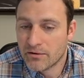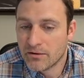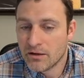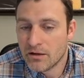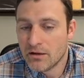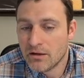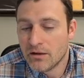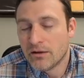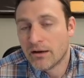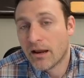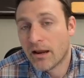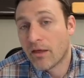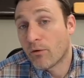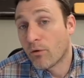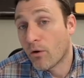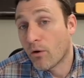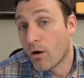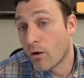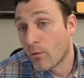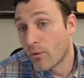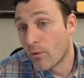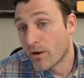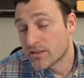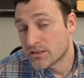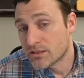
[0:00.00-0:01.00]
Now, there are
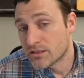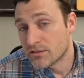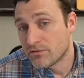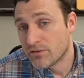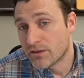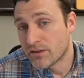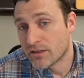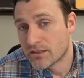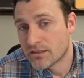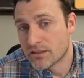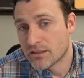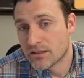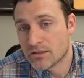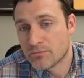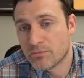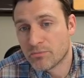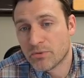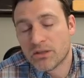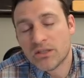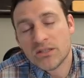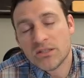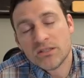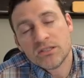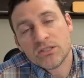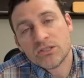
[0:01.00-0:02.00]
ways to fix this, but
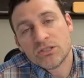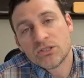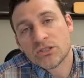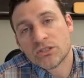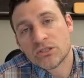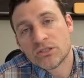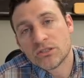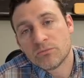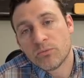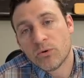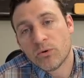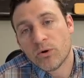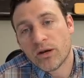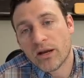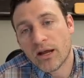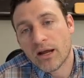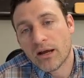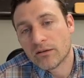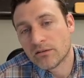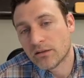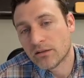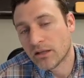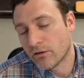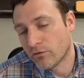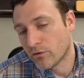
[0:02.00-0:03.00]
this is just to point
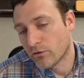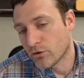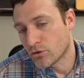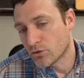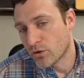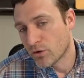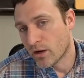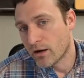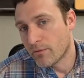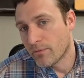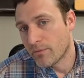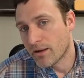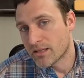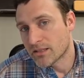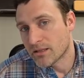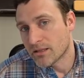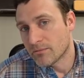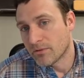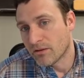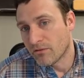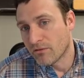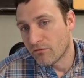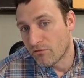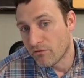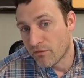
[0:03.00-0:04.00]
out that if you're trying to make
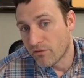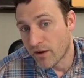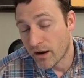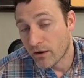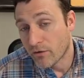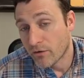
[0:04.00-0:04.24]
something very